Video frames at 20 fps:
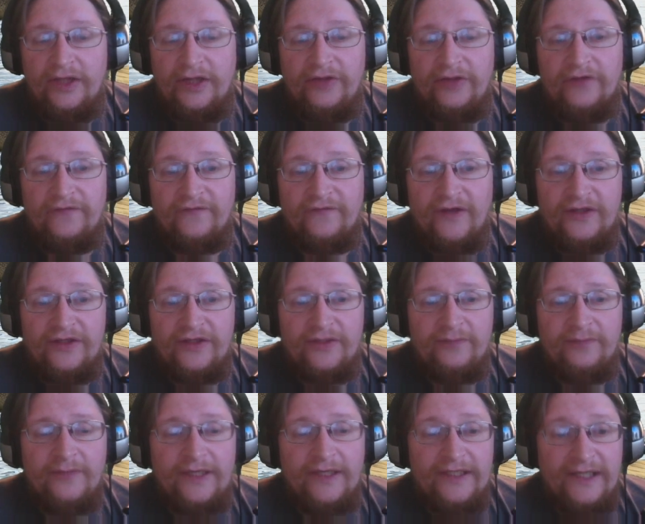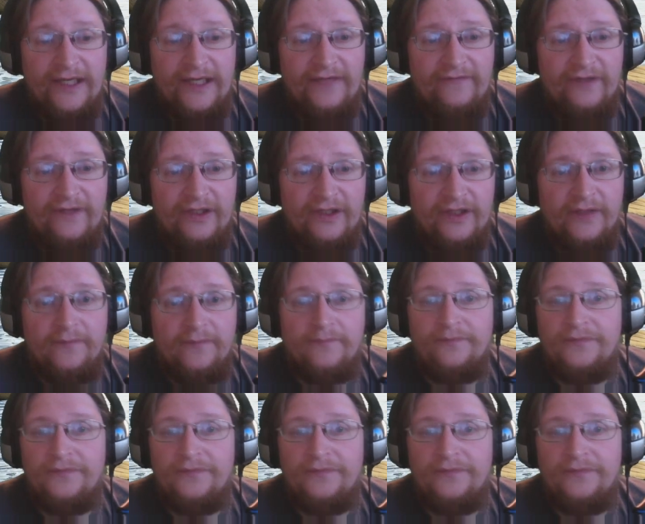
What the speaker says: either find them by diving